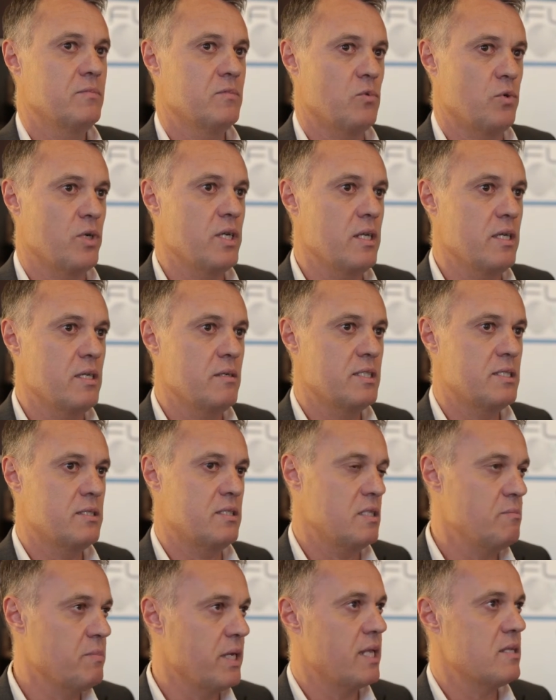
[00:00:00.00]
really
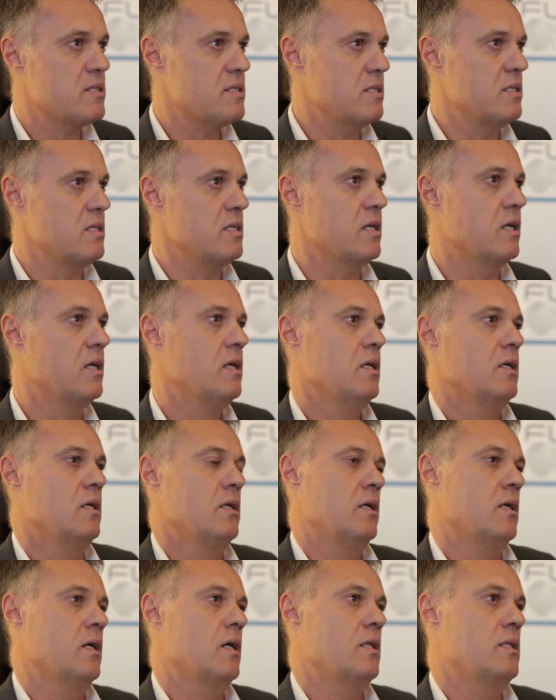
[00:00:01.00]
cements the
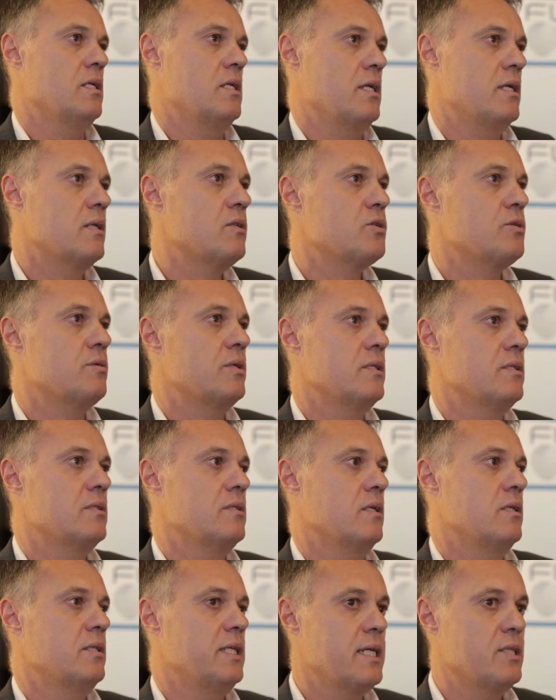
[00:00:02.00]

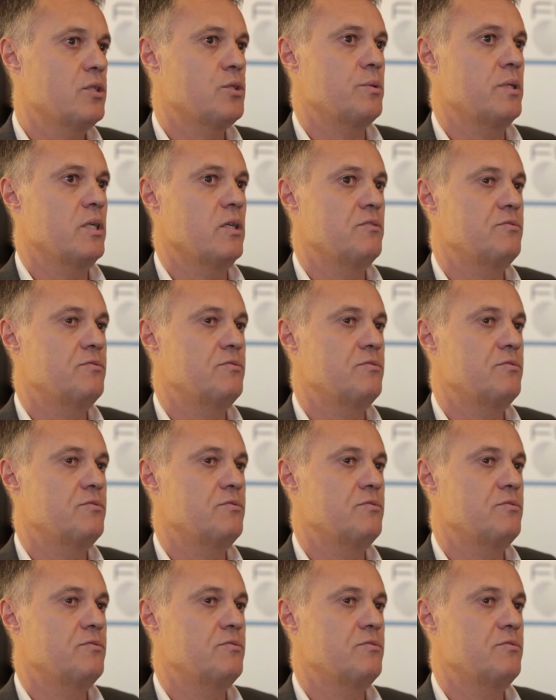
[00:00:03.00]
entry